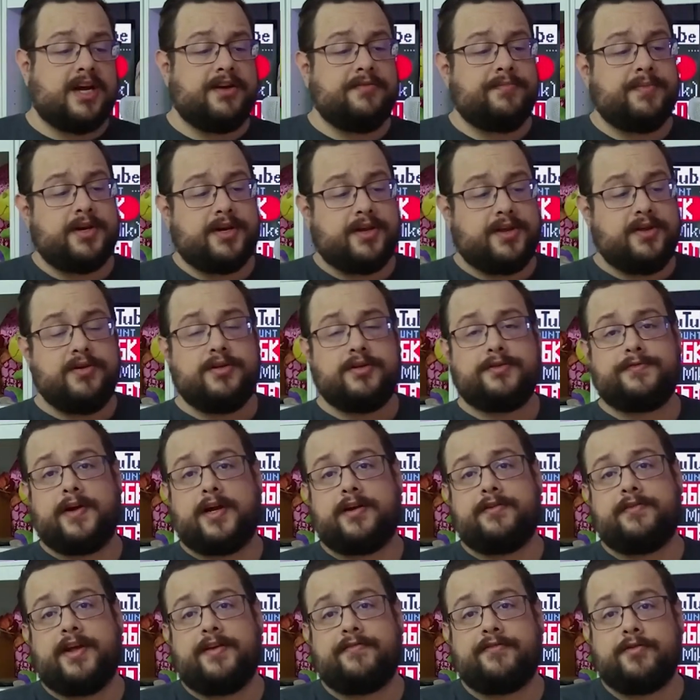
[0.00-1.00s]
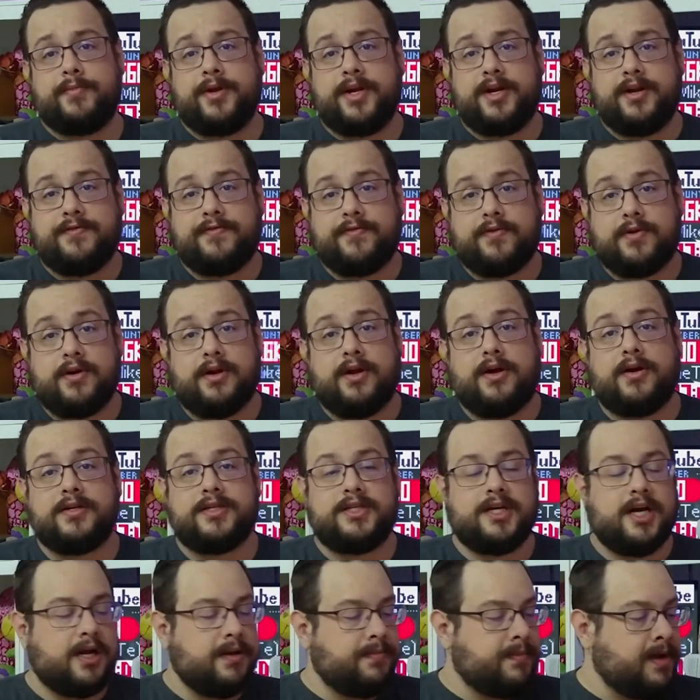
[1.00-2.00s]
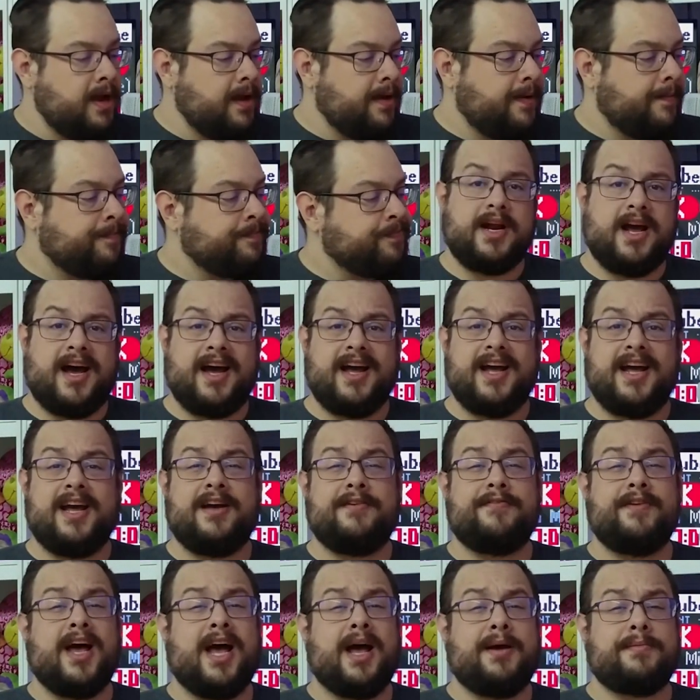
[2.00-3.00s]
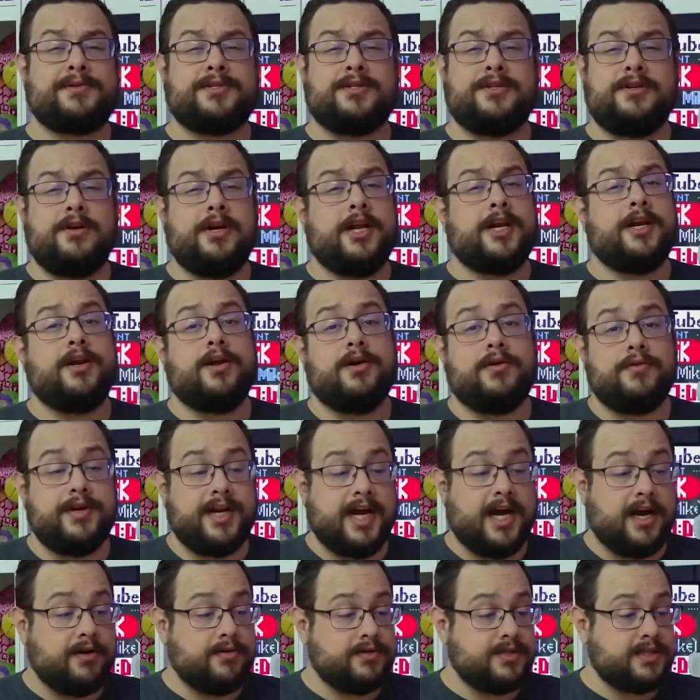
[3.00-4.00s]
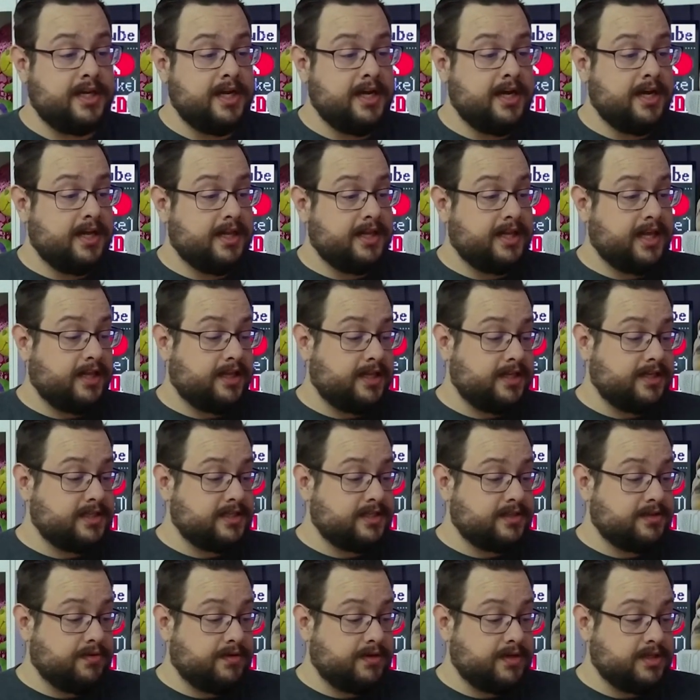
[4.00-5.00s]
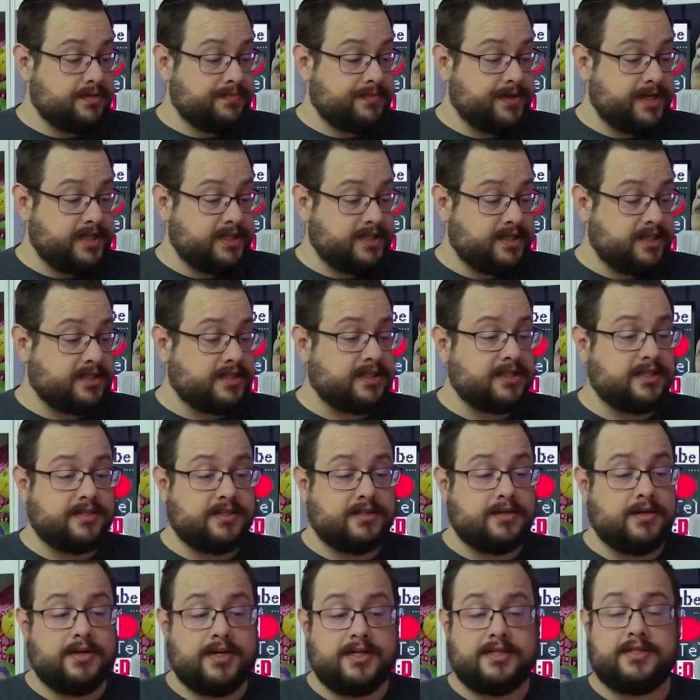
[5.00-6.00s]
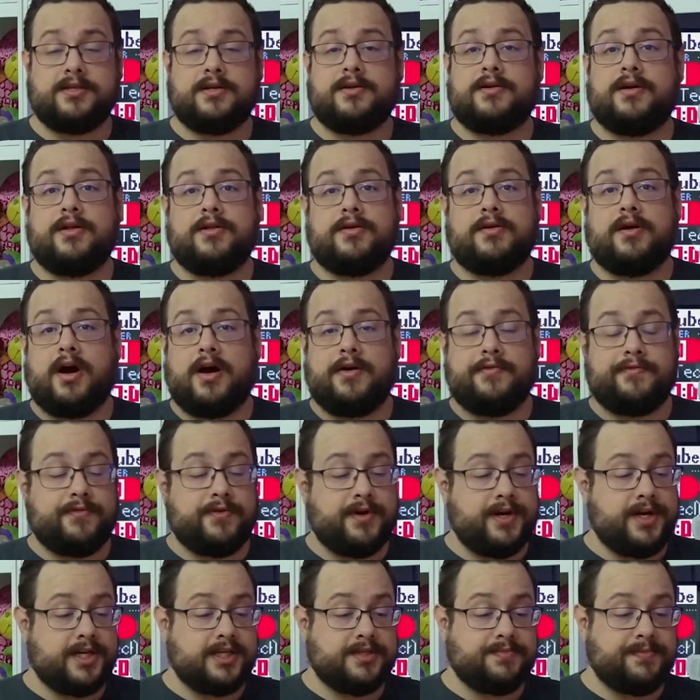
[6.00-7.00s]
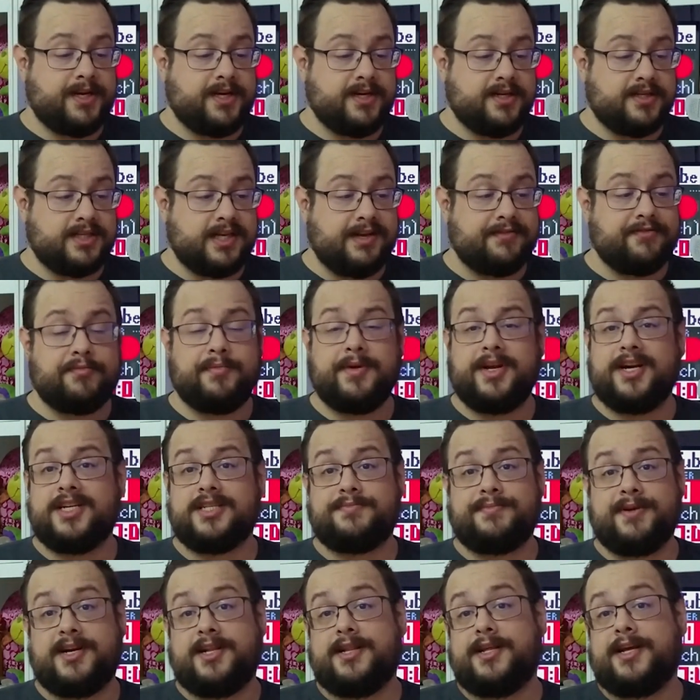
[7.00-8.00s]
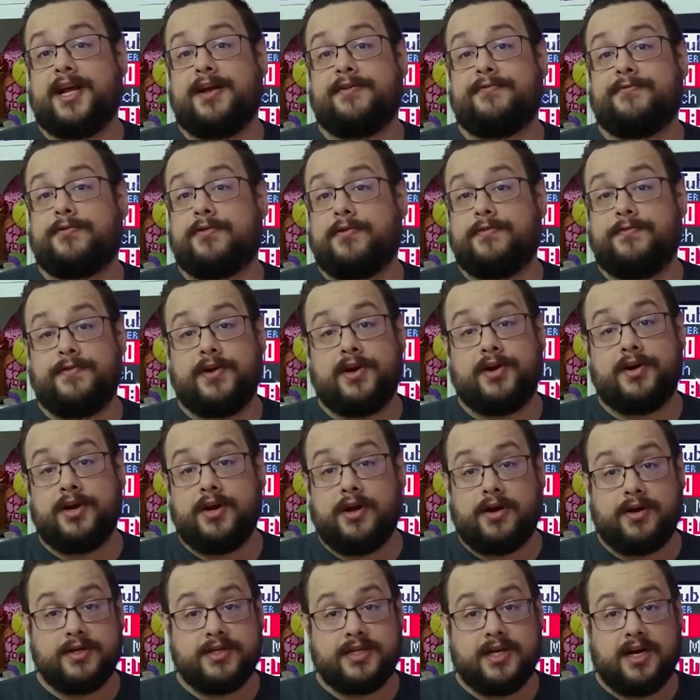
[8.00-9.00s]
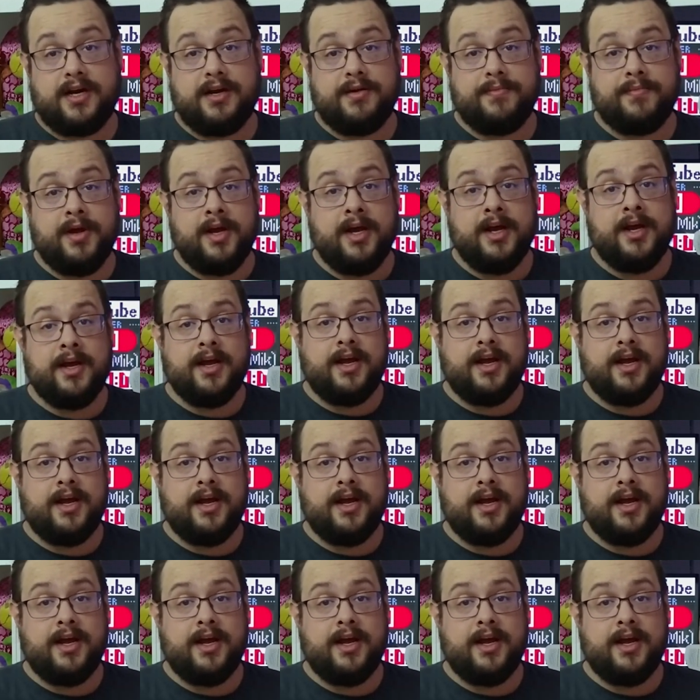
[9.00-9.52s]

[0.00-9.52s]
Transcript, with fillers: I've been a huge fan of AVerMedia for a long time. I have absolutely no doubt that this is going to be just as good as their other offerings, because AVerMedia has been in the game for a very long time.